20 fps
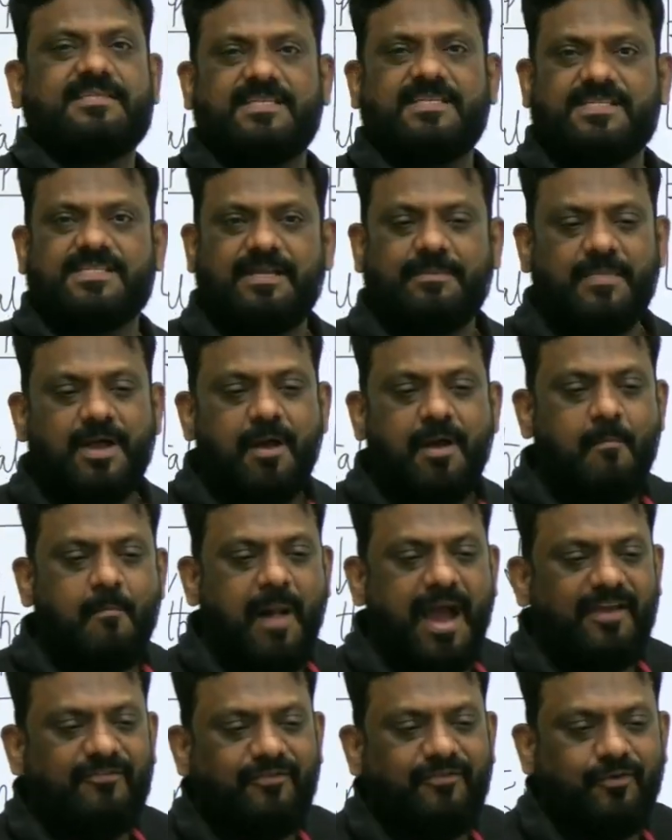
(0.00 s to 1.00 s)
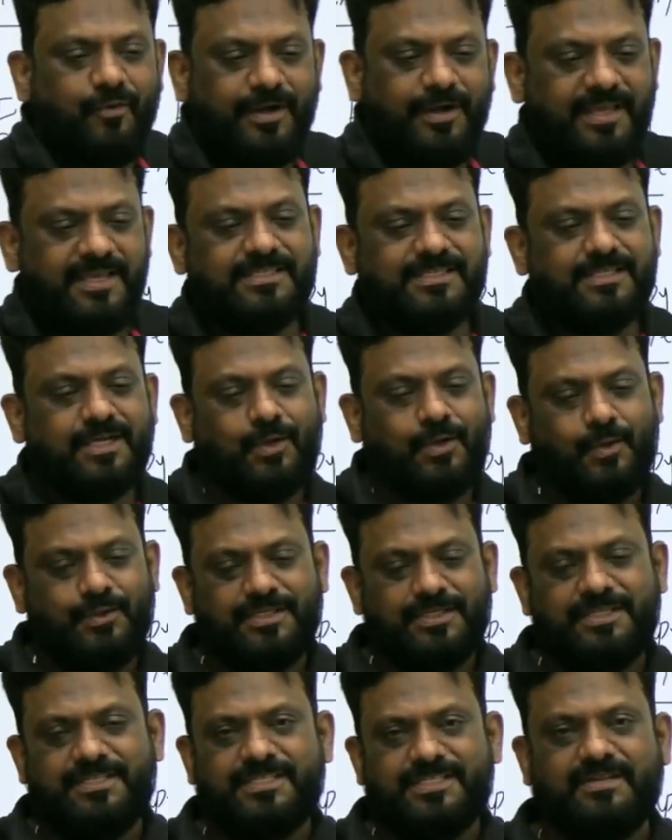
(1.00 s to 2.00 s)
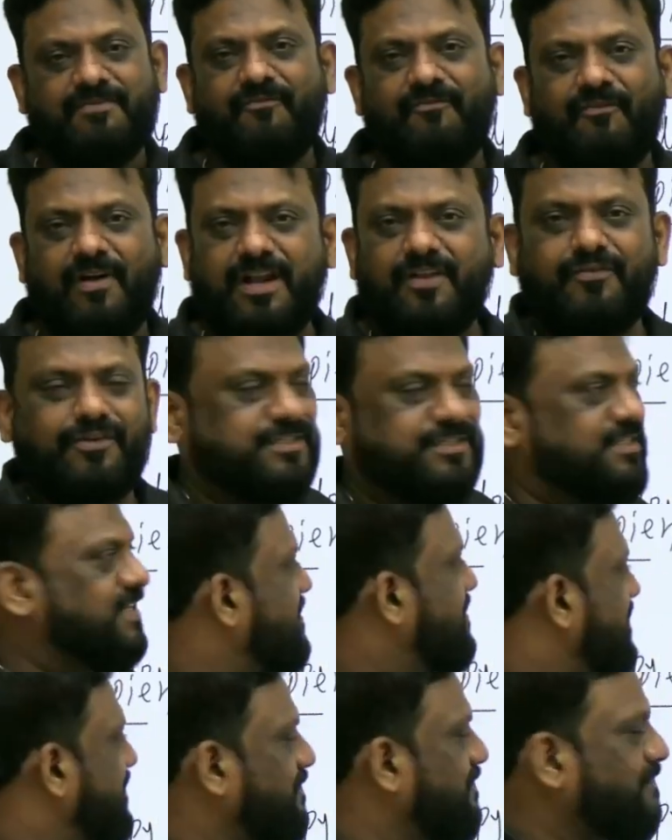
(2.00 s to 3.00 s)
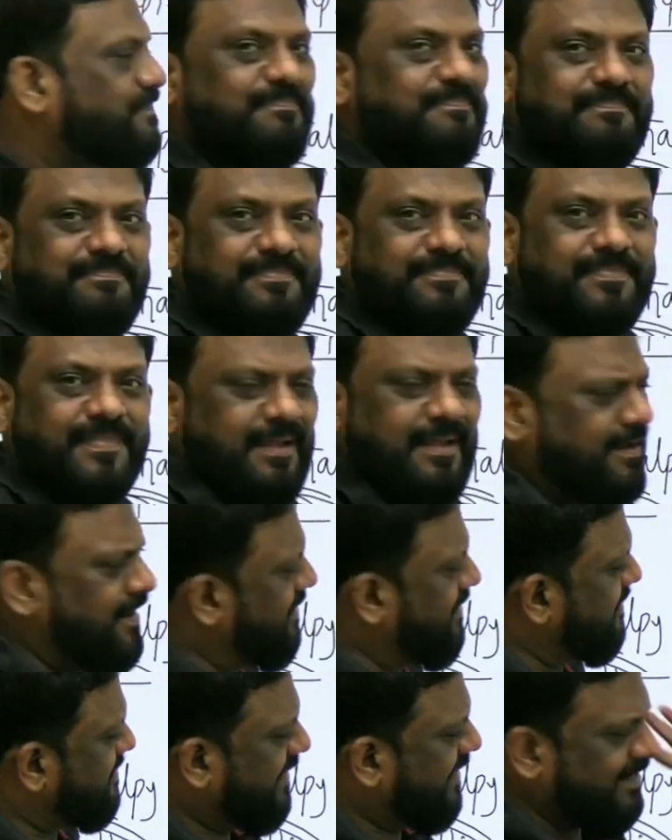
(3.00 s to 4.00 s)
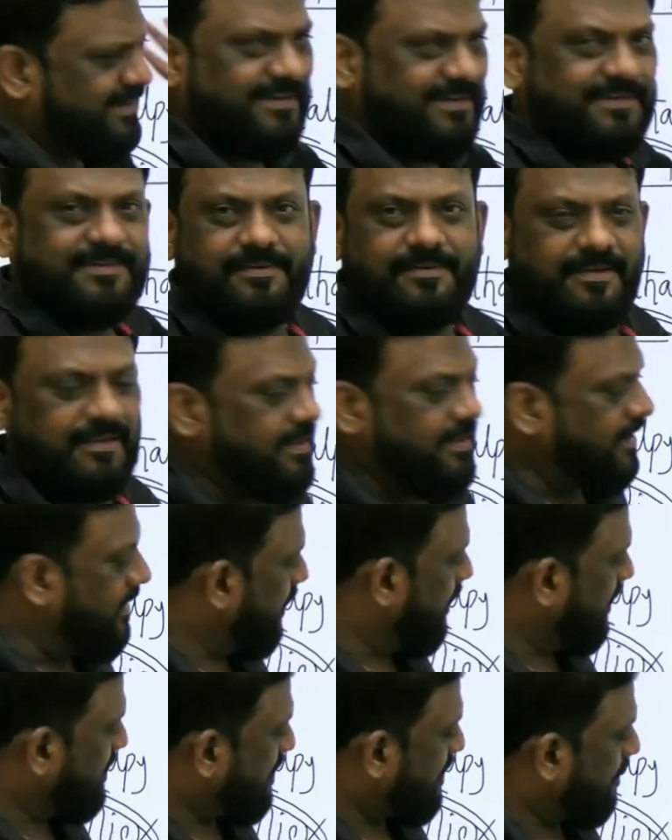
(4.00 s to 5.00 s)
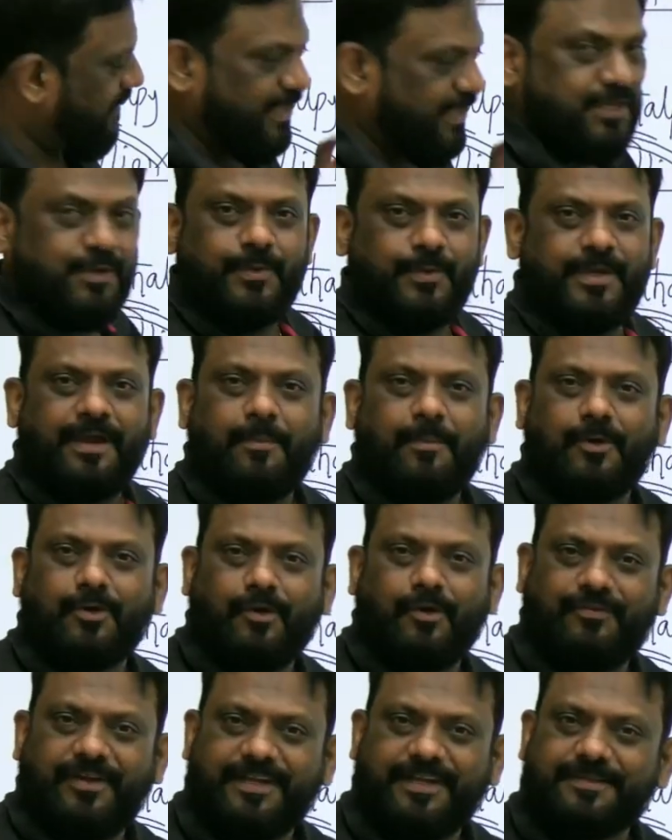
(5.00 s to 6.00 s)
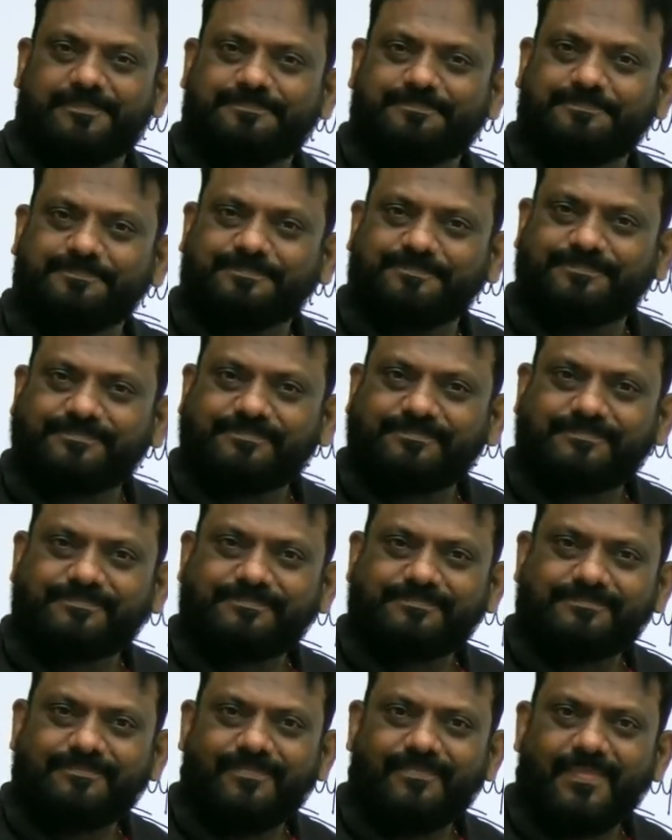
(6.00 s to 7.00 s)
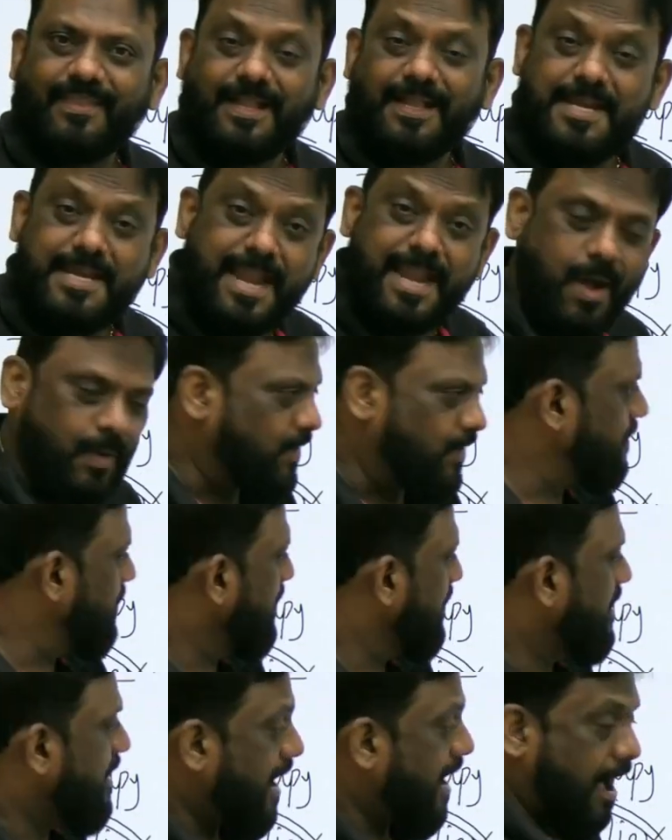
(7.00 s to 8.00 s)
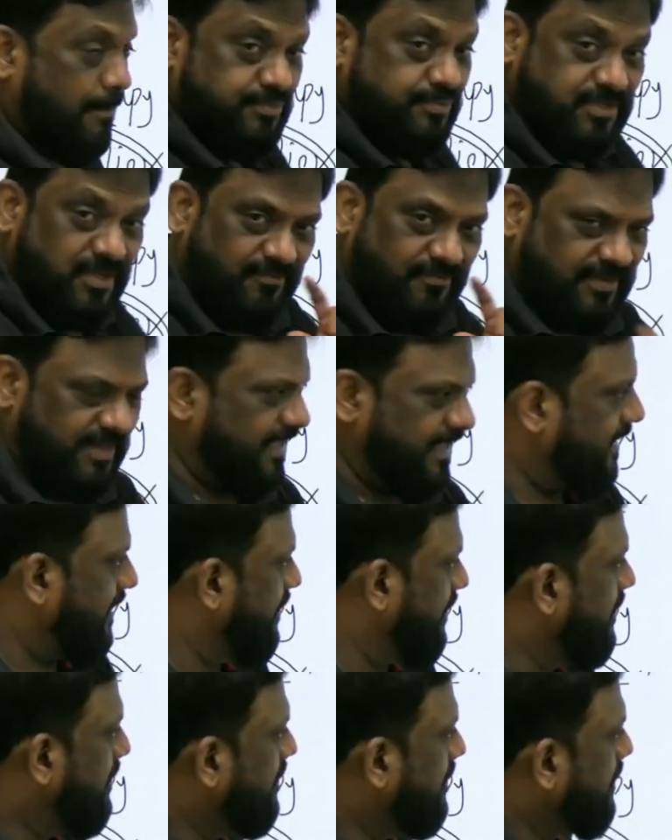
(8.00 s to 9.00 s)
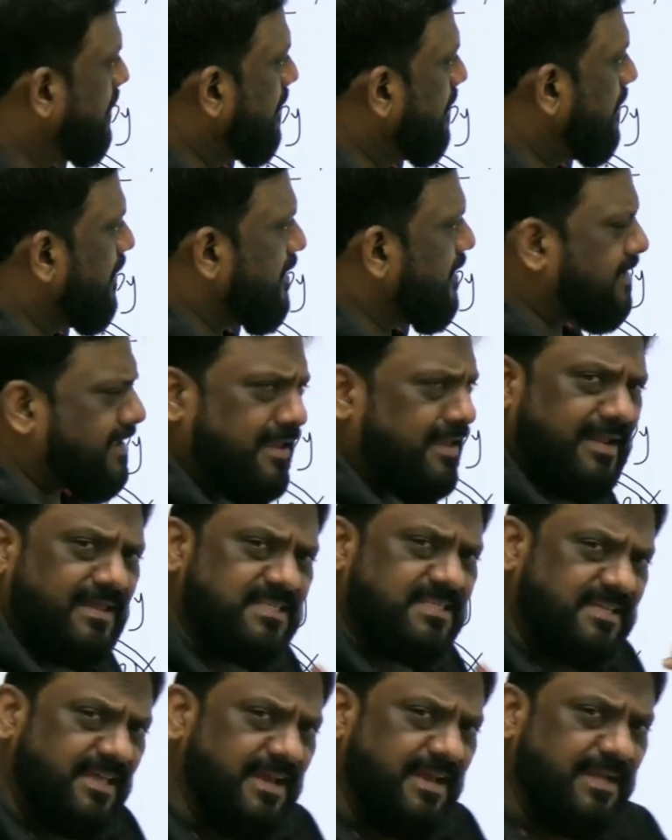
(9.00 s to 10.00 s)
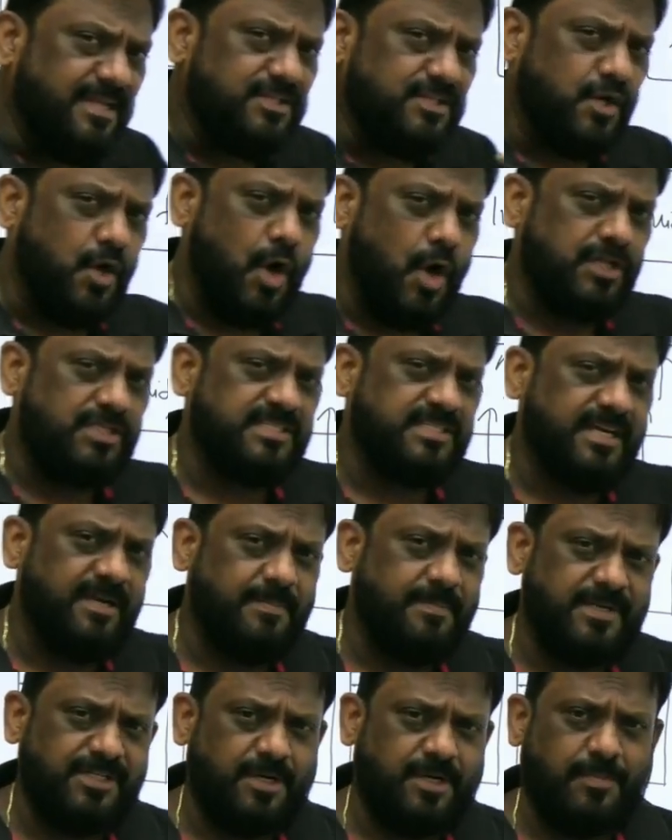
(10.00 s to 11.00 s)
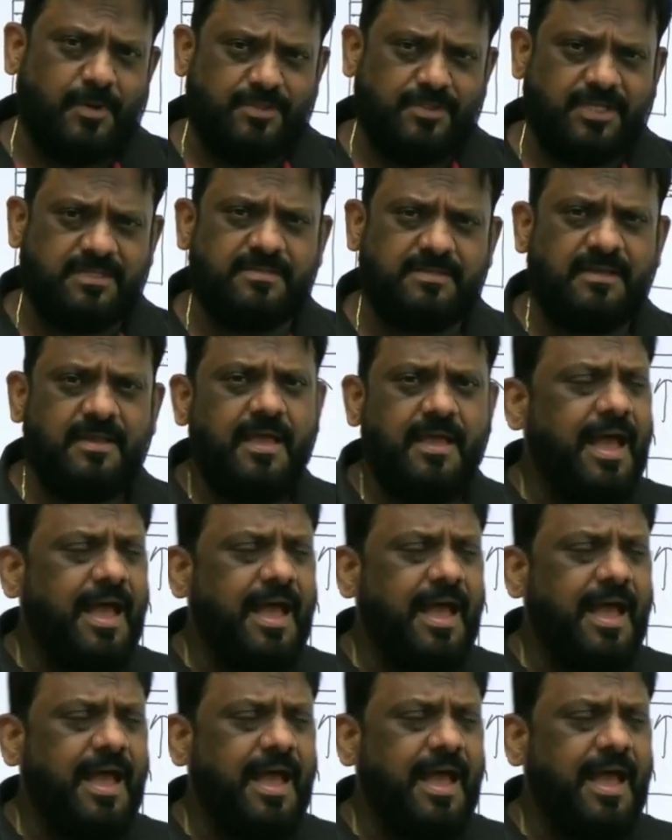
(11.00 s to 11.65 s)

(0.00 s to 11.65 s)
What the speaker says: the system. My fluid is a closed system. Wonderful, sirs. Let us heat it. Let me supply Q amount of heat. Now, observe clearly. Can I say it is a constant pressure process?